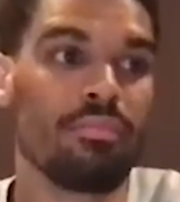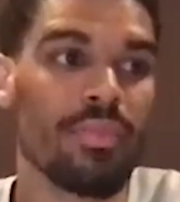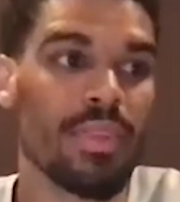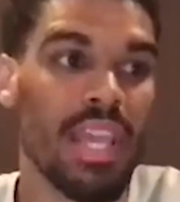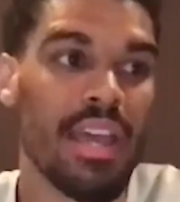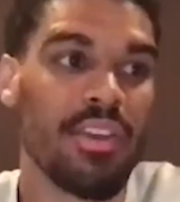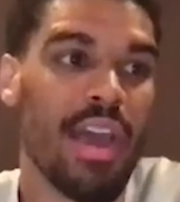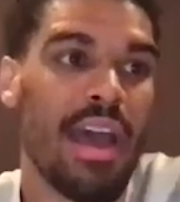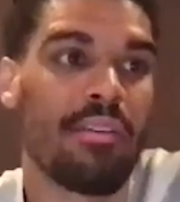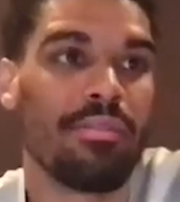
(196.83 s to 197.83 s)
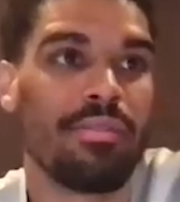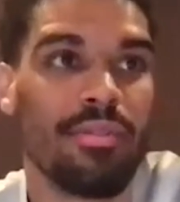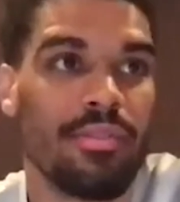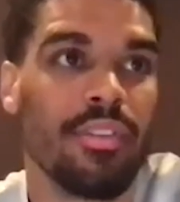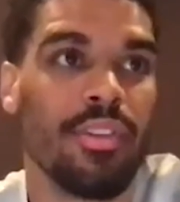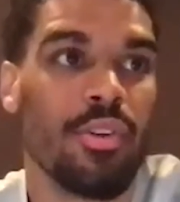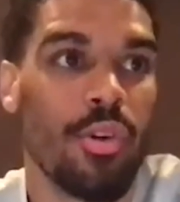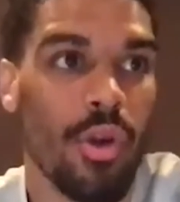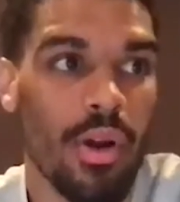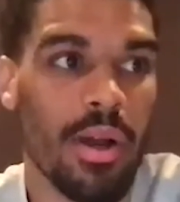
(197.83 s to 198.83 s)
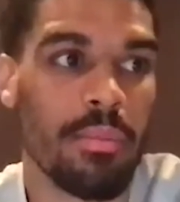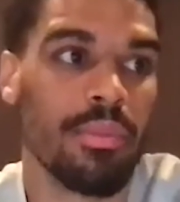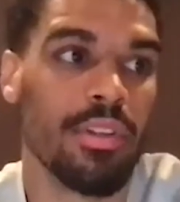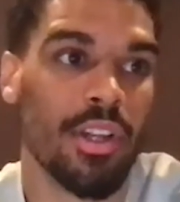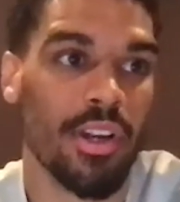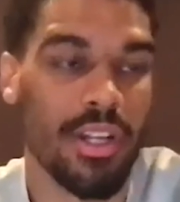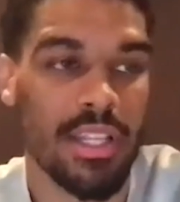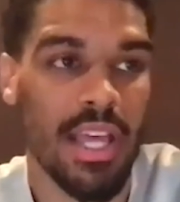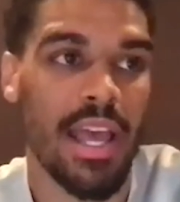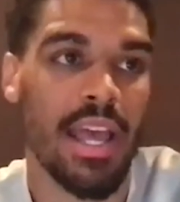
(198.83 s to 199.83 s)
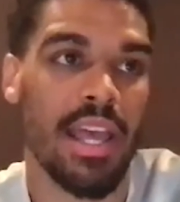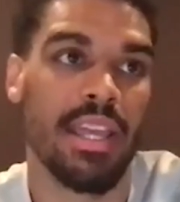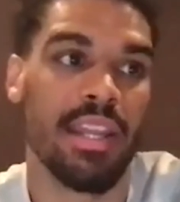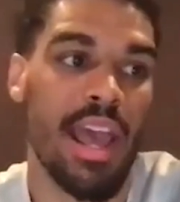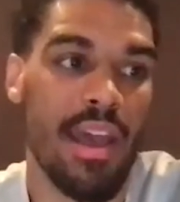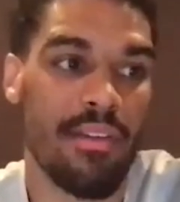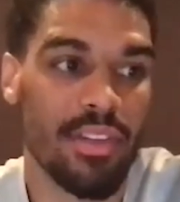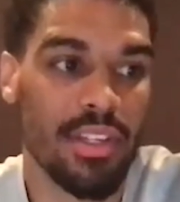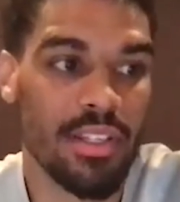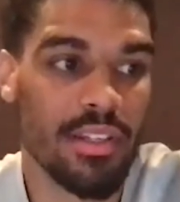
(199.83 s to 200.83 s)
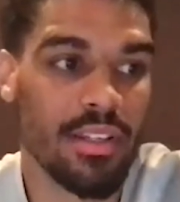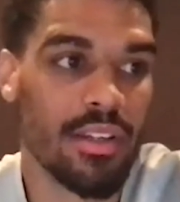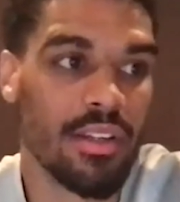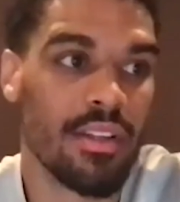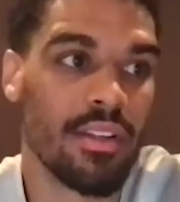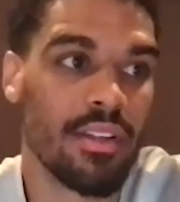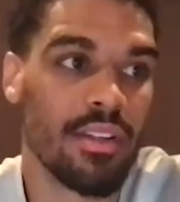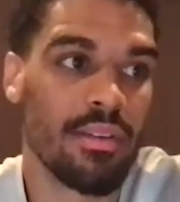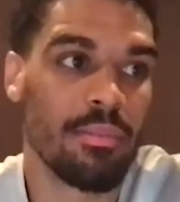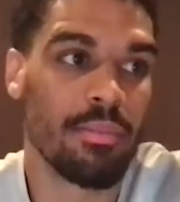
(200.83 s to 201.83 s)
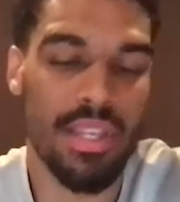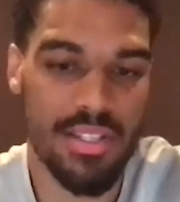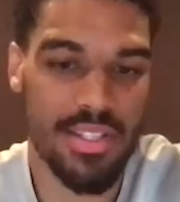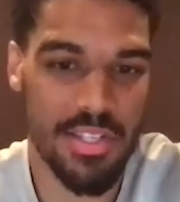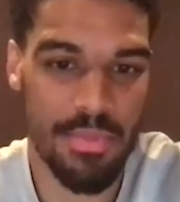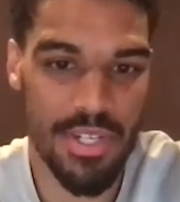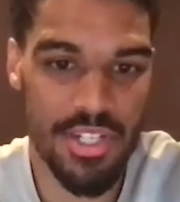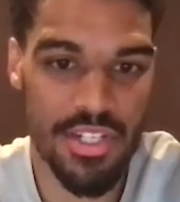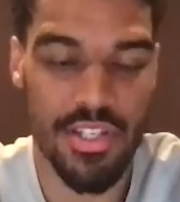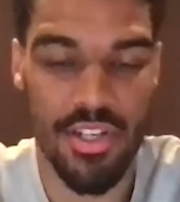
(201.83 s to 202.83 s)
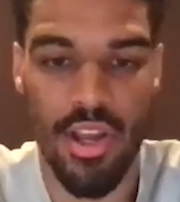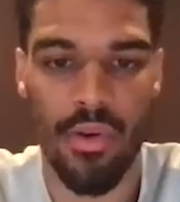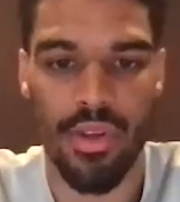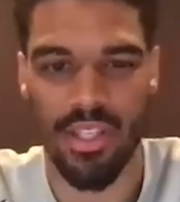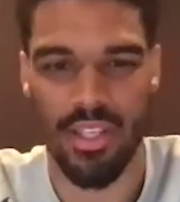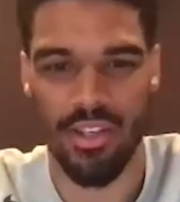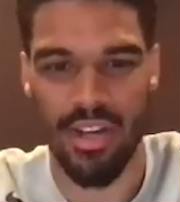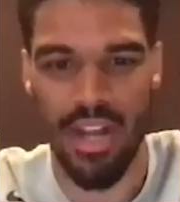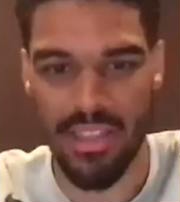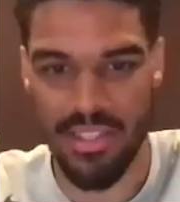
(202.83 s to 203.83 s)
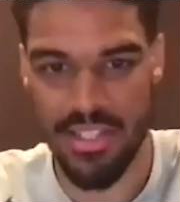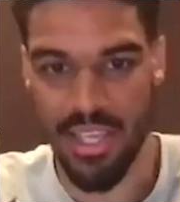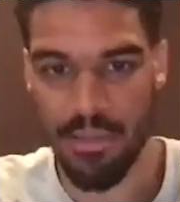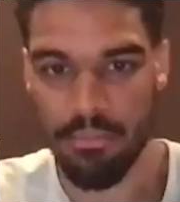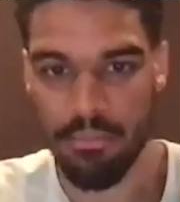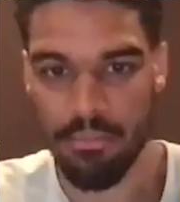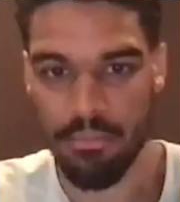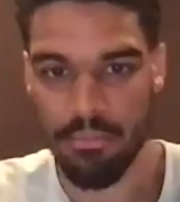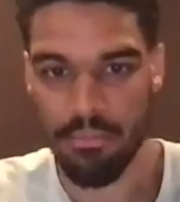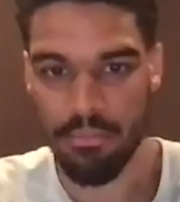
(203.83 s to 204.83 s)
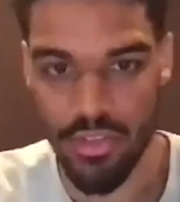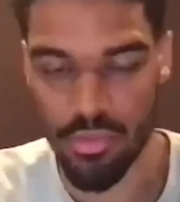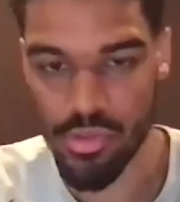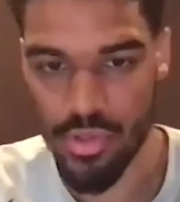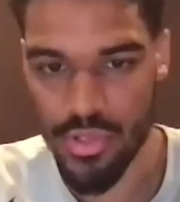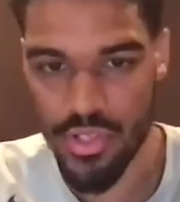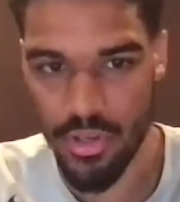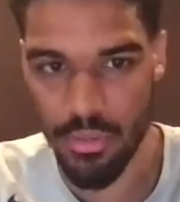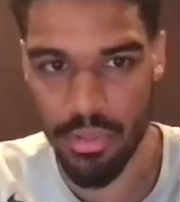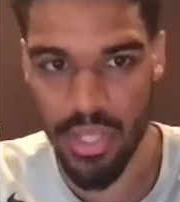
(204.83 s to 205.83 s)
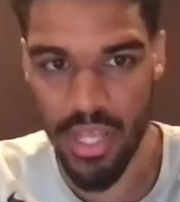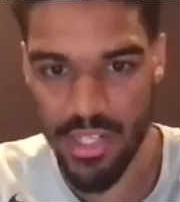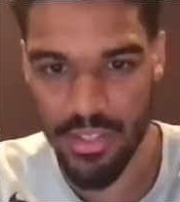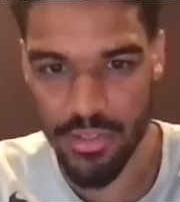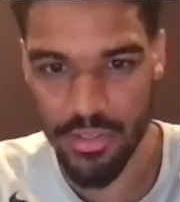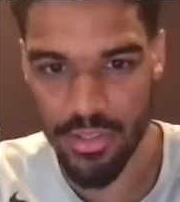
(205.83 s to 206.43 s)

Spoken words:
yeah, you grow up learning that and being suspicious and knowing that you're not the same and that the rules don't apply to you,